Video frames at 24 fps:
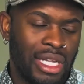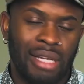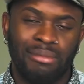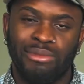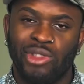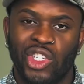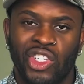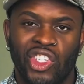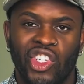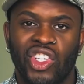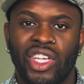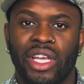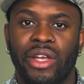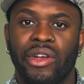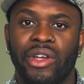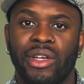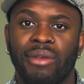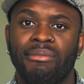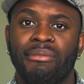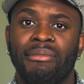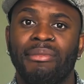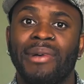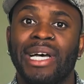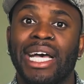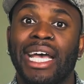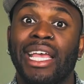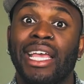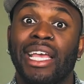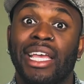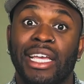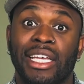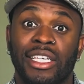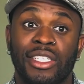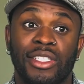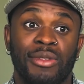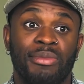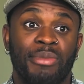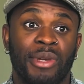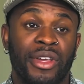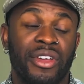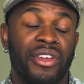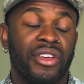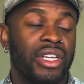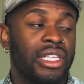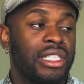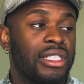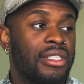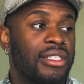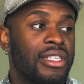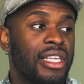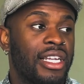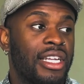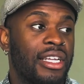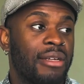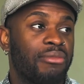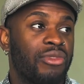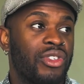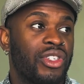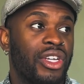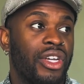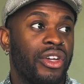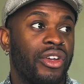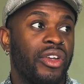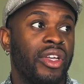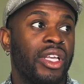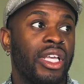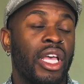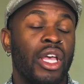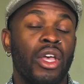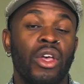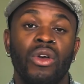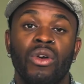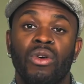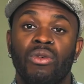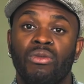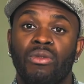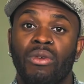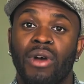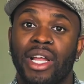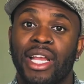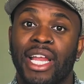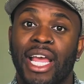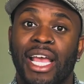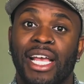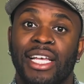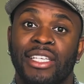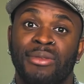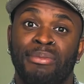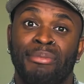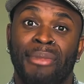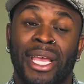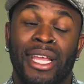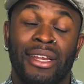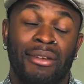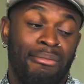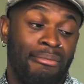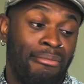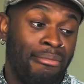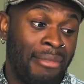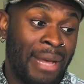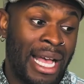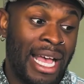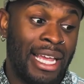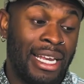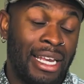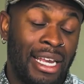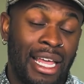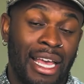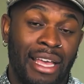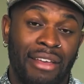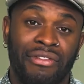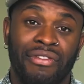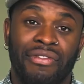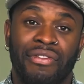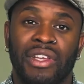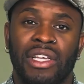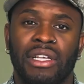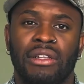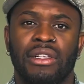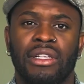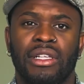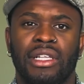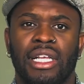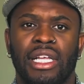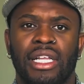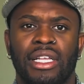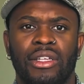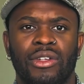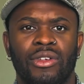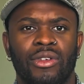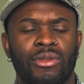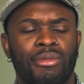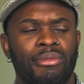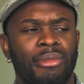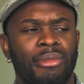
I'm just sharing my experience and I'm sharing what has made my life feel a little